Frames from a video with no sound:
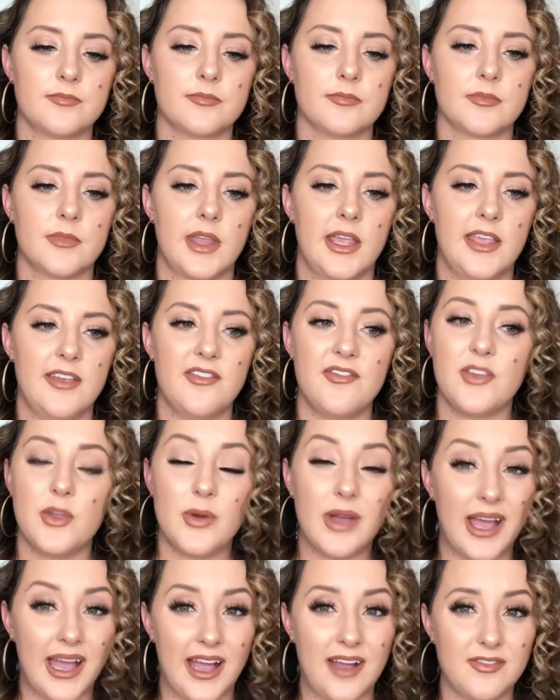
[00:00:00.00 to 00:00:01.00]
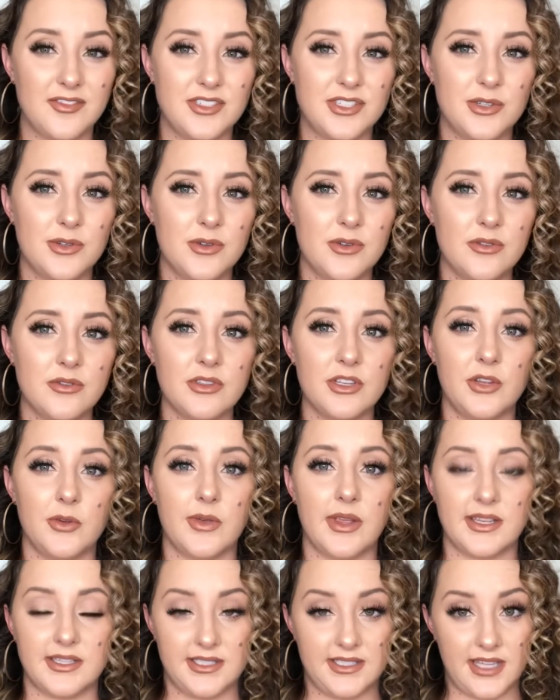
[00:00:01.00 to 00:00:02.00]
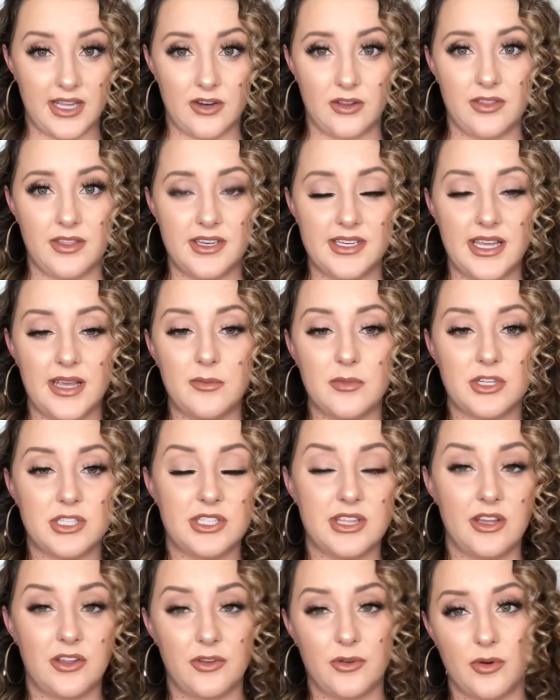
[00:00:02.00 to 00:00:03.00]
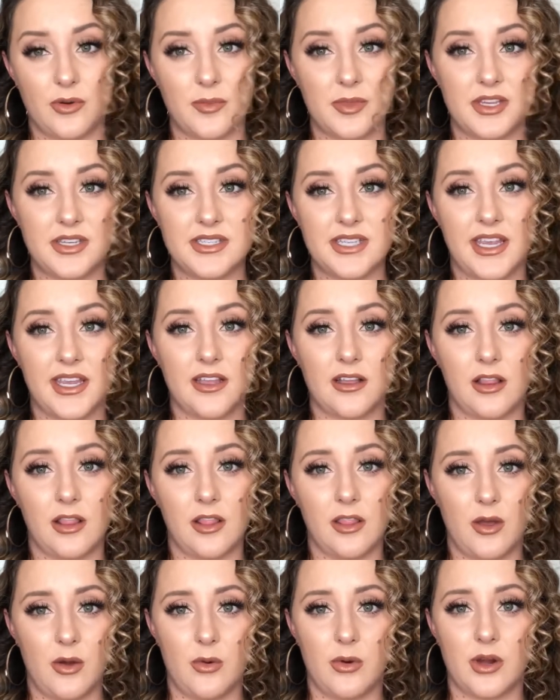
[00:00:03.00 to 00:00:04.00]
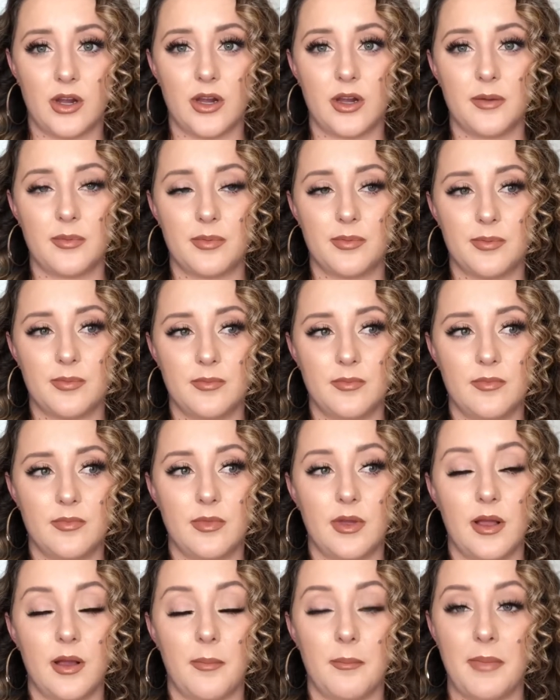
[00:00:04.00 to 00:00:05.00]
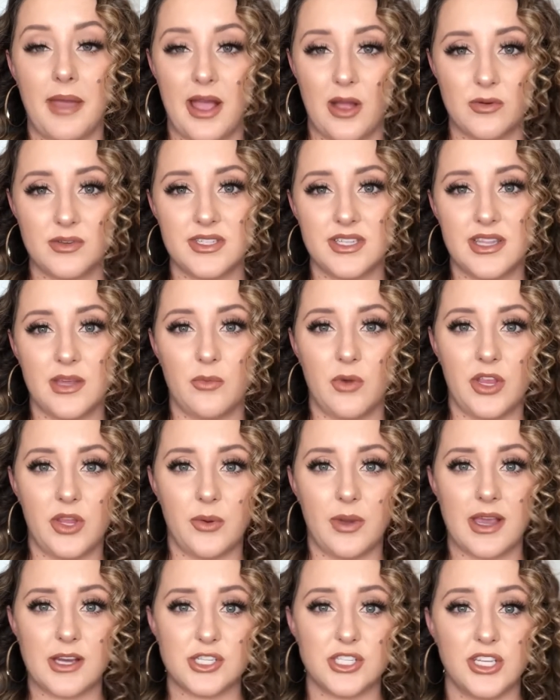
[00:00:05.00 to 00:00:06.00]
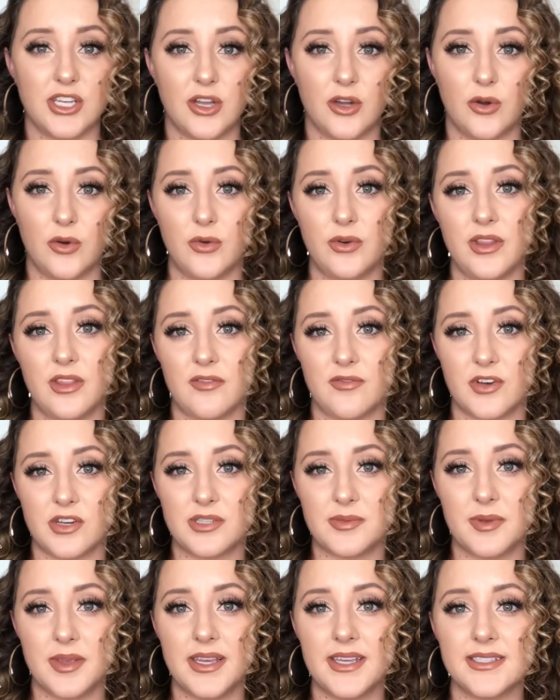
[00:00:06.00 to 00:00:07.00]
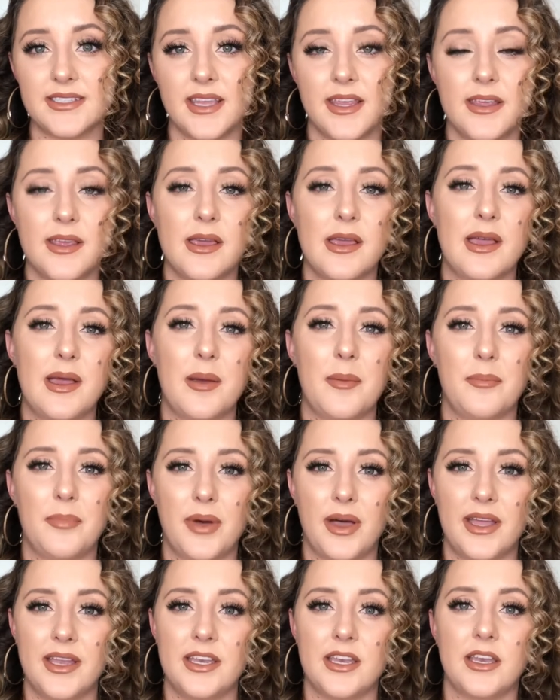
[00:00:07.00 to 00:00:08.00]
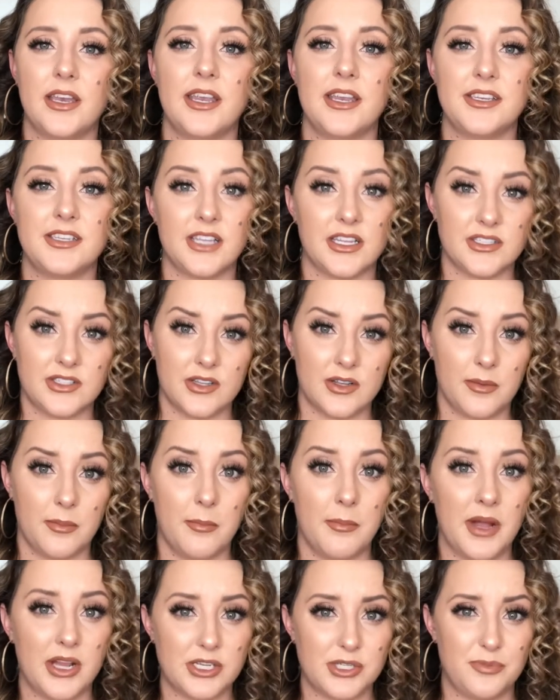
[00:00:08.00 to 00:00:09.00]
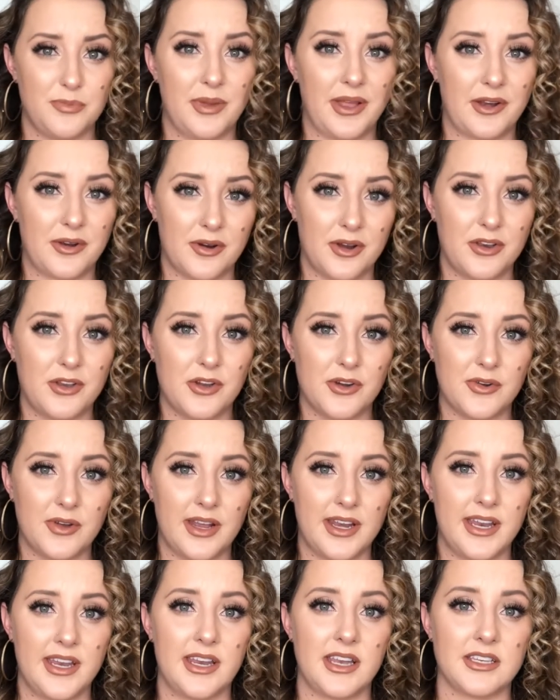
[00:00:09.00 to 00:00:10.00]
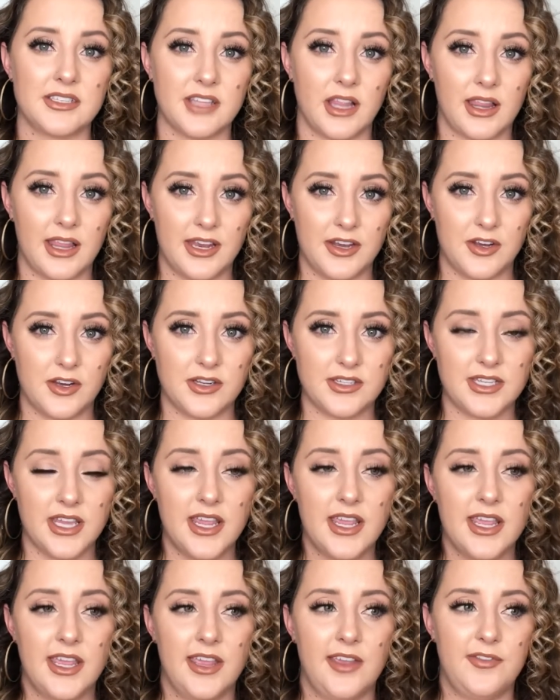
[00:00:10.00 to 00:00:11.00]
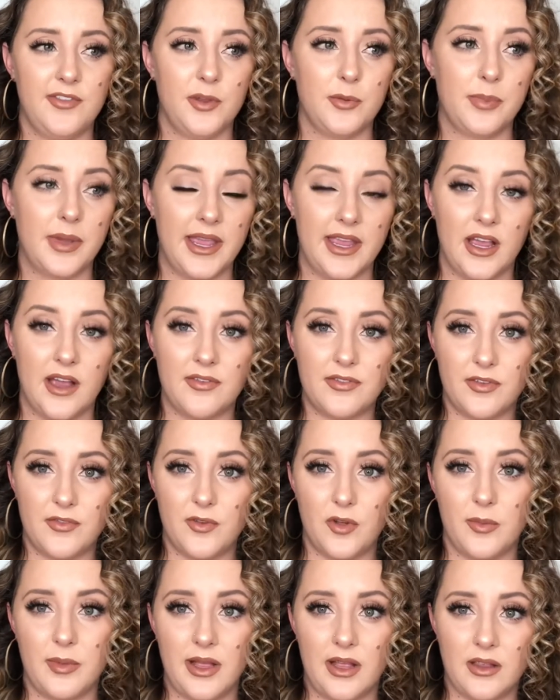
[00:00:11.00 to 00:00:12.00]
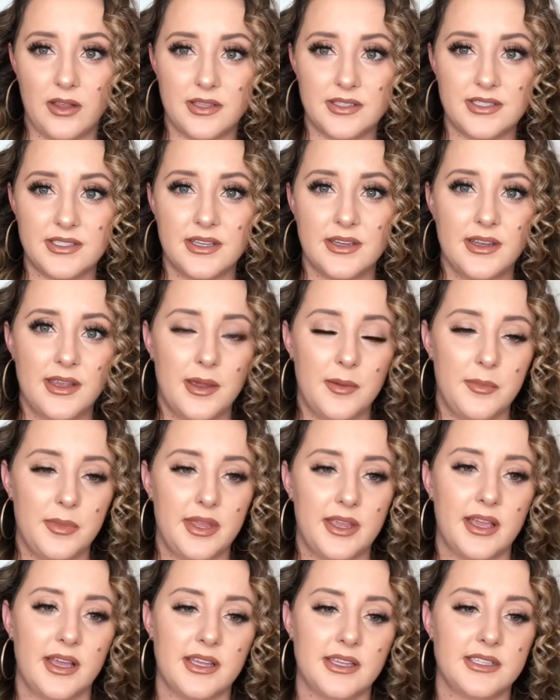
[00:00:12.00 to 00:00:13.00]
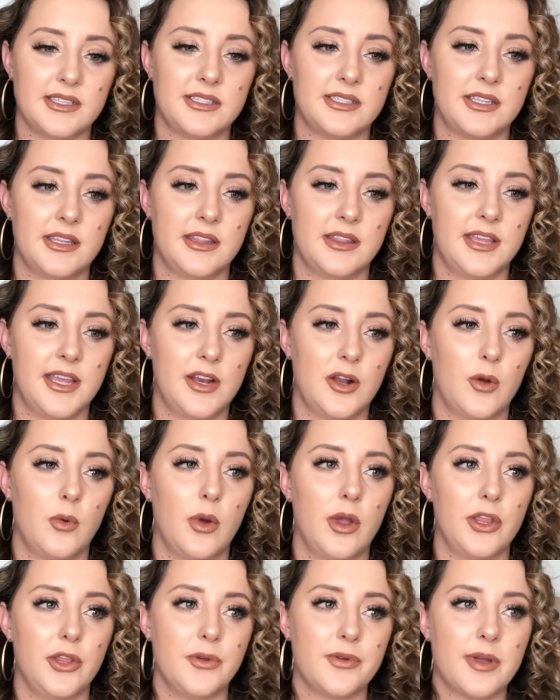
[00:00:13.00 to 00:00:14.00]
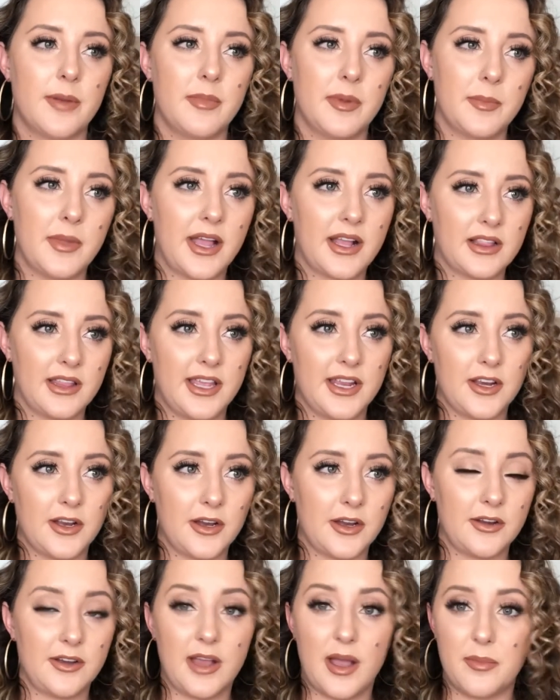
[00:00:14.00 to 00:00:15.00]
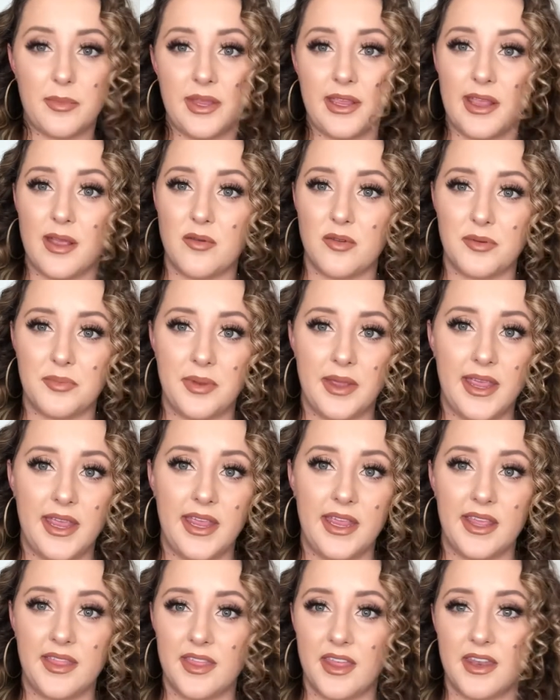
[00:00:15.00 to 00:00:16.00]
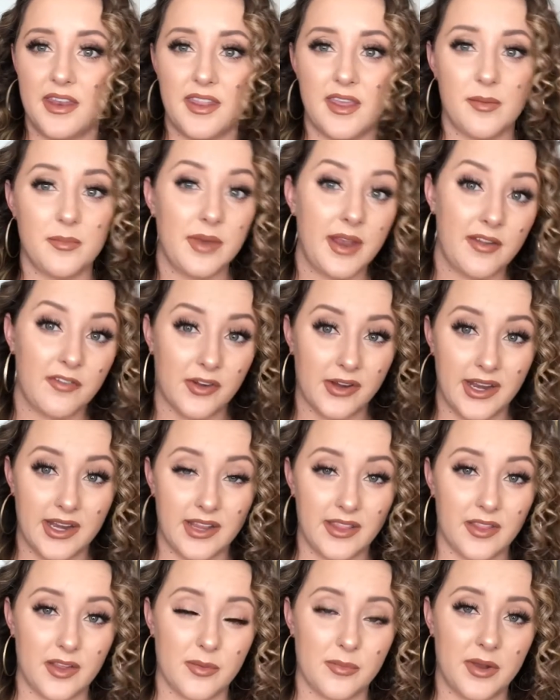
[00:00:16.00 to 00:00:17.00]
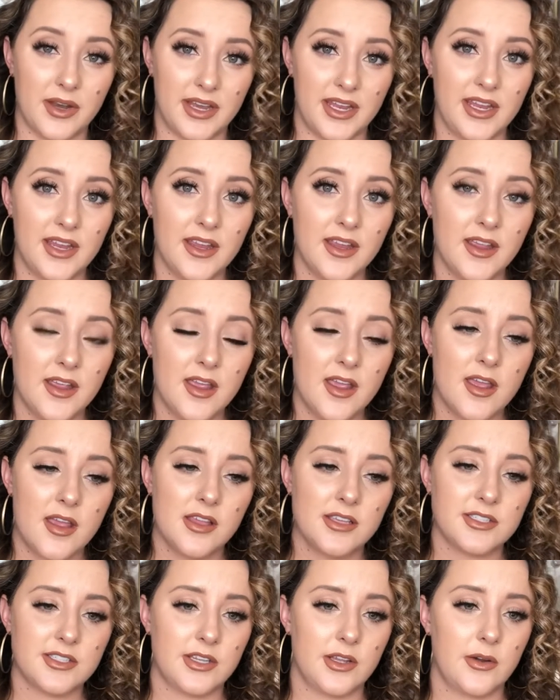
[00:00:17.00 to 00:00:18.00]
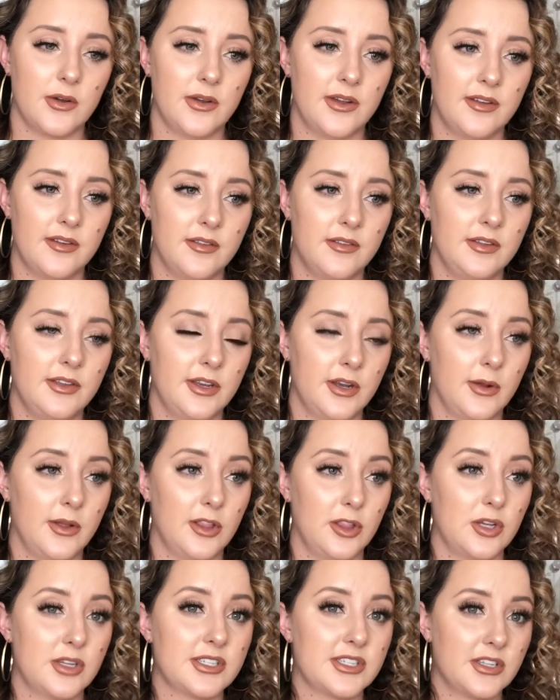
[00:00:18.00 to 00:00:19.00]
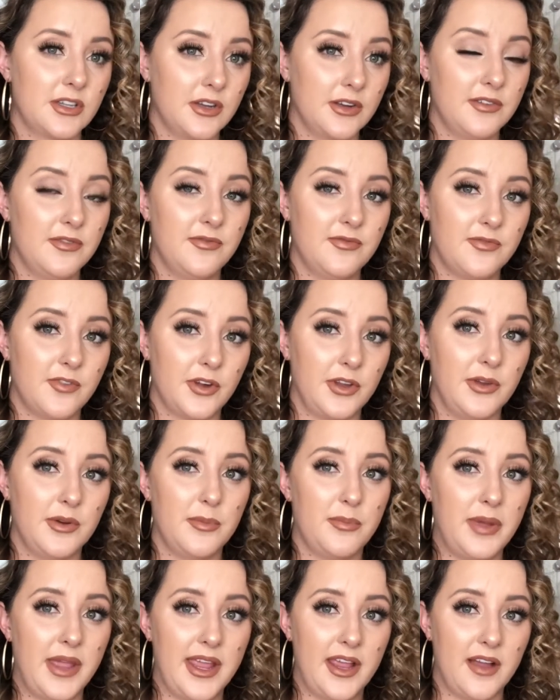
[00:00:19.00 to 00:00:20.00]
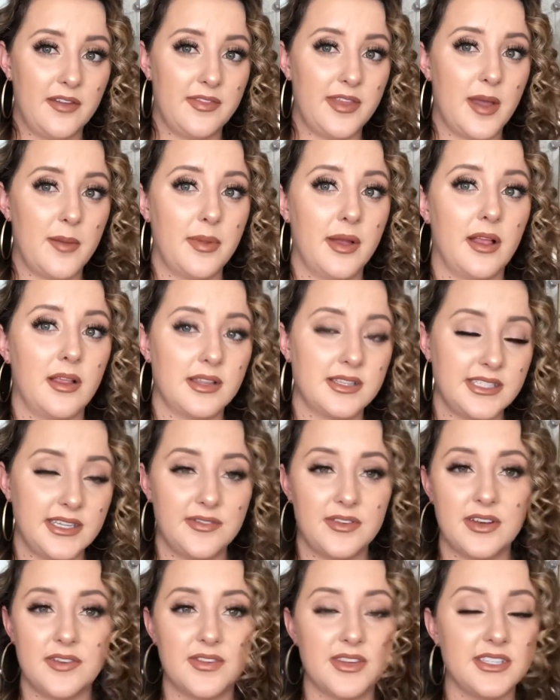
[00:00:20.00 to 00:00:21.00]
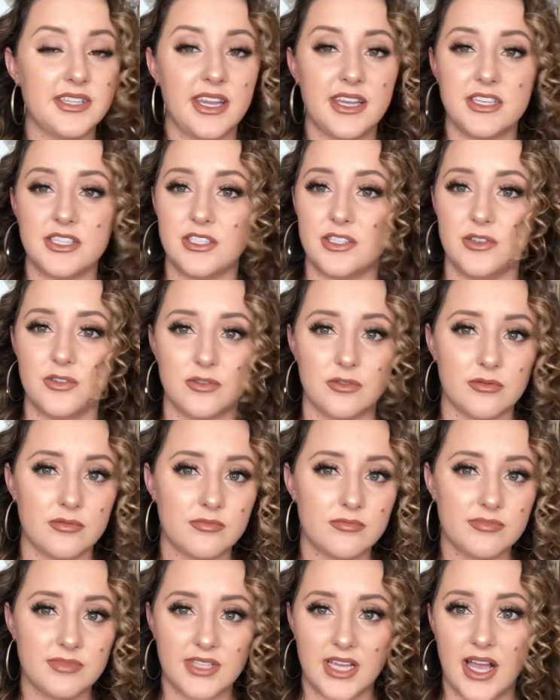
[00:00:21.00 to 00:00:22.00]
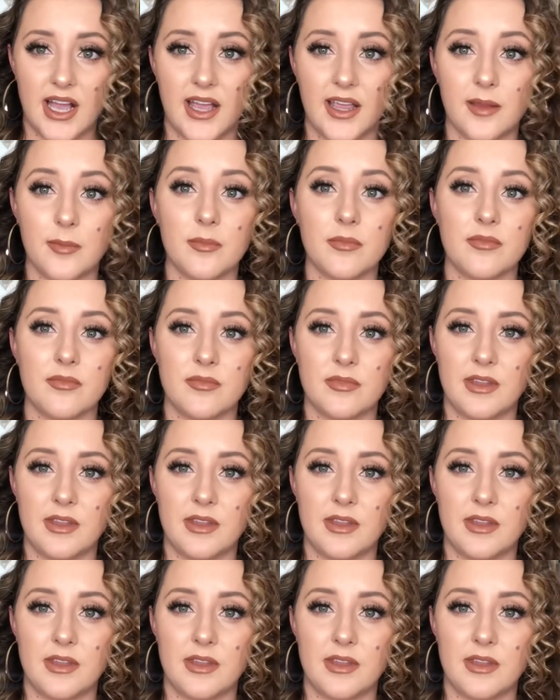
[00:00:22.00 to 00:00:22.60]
If you have to, you can settle the debt, which they'll normally take a lower amount than what you actually owed in the first place, but it does look much better on your credit and to lenders if you pay off the full balance, because they don't want you coming back later not being able to pay and then them never getting their money. So, you know, it looks good for you to pay off that balance, even if it takes you time.